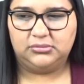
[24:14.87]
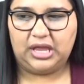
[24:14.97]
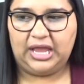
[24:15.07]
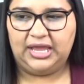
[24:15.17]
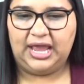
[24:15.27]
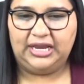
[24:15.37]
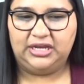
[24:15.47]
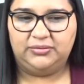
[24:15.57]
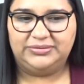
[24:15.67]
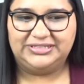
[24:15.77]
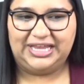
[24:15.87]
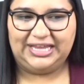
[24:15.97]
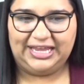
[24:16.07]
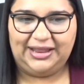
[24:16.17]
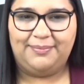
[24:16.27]
I kind of was like
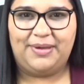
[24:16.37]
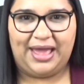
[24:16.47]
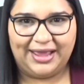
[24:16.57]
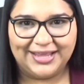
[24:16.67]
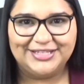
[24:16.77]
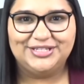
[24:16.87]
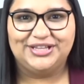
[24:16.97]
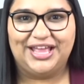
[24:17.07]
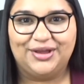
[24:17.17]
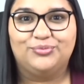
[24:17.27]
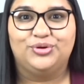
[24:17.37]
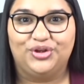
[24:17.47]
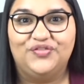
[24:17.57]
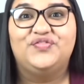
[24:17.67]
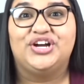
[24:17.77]
getting back into like
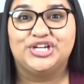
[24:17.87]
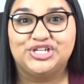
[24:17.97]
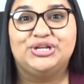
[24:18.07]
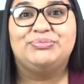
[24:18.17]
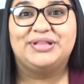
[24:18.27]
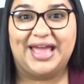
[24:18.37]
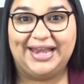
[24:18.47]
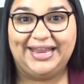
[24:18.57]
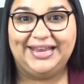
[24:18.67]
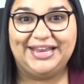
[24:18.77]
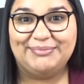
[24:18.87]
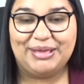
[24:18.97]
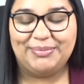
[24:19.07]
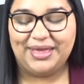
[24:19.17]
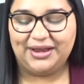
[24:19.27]
real functional planning in my
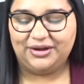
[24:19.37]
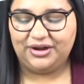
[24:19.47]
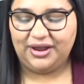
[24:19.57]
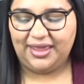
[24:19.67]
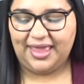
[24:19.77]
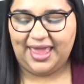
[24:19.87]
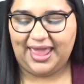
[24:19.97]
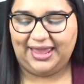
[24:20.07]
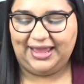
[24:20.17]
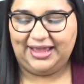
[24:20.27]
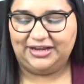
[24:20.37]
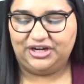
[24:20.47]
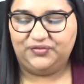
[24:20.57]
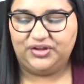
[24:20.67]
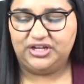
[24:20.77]
planner, and
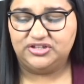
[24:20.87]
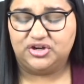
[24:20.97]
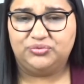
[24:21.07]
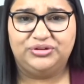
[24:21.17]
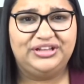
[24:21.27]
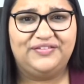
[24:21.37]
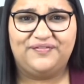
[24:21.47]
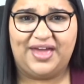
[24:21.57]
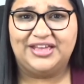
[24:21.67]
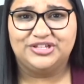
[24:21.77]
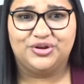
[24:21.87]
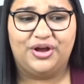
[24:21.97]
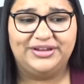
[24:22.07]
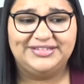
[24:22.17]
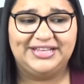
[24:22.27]
her videos are really fast. They're
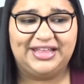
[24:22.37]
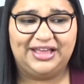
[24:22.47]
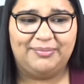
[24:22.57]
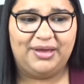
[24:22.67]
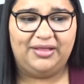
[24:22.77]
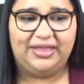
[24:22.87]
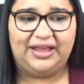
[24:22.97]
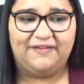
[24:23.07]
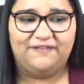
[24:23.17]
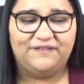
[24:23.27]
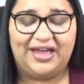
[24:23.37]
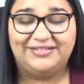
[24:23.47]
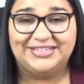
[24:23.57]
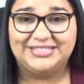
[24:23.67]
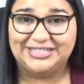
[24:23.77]
honestly like about like 5
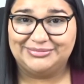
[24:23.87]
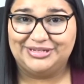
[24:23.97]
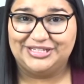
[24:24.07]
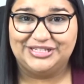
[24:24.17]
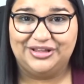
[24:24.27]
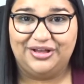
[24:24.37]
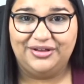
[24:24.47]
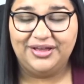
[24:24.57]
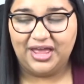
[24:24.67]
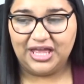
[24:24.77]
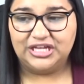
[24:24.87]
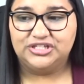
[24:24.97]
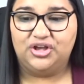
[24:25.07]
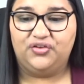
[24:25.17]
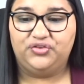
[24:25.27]
to 6 minutes long.
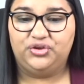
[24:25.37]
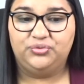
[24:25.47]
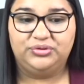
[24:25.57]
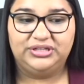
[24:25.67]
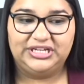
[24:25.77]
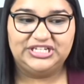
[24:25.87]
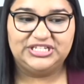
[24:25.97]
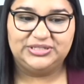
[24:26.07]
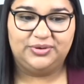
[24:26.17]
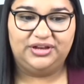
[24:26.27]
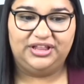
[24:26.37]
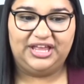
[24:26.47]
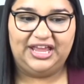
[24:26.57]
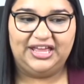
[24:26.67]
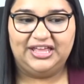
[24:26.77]
So if you really just want to
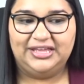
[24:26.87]
like